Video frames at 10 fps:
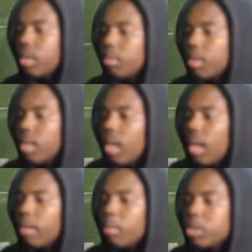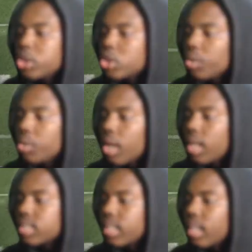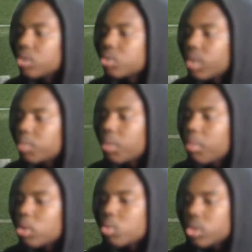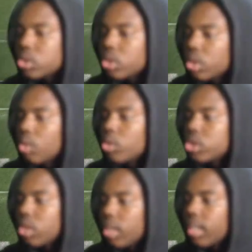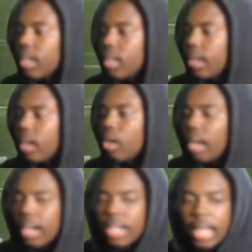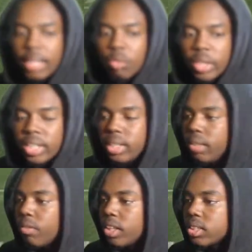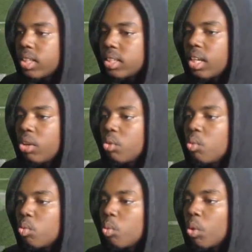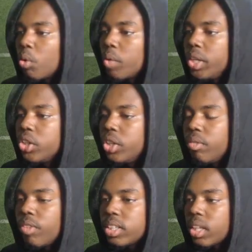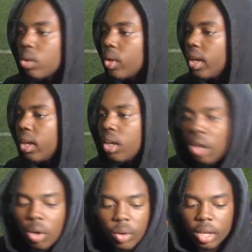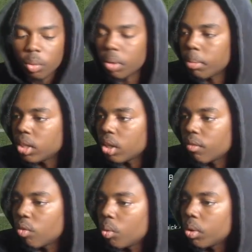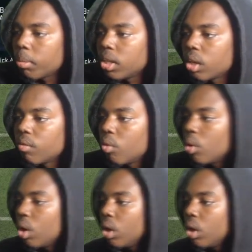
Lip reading: but I'm just showing you guys like that's pretty much what you're looking at. Like how to like read a defense. That's how you want to read your defense. Like okay, what am I looking for?